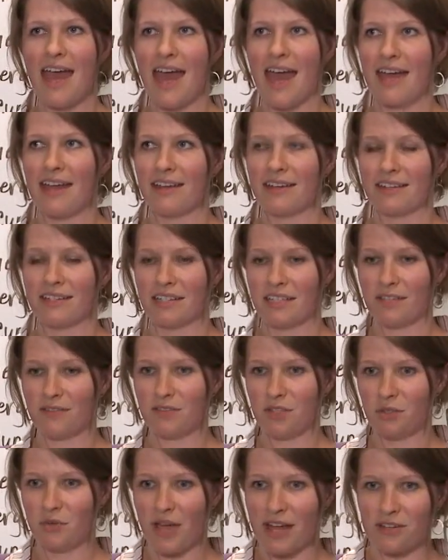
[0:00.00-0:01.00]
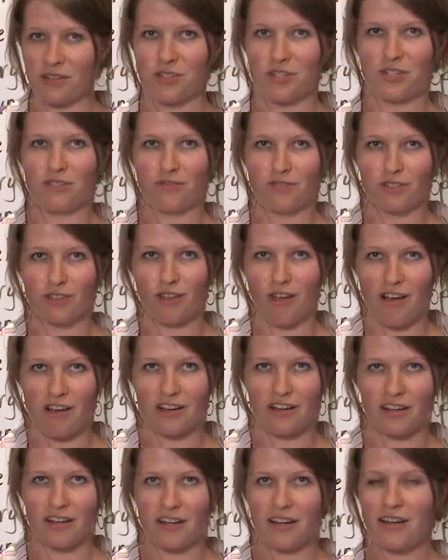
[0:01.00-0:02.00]
and gives you energy for
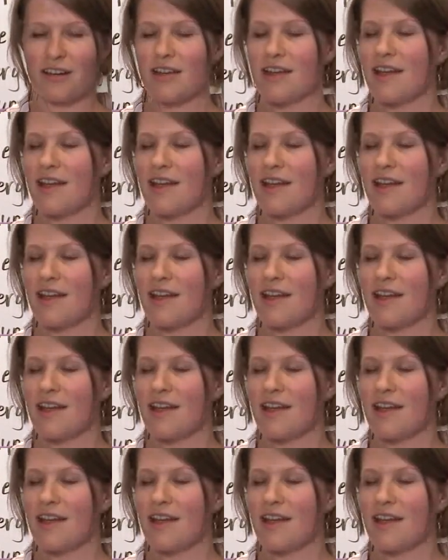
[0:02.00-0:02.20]
longer.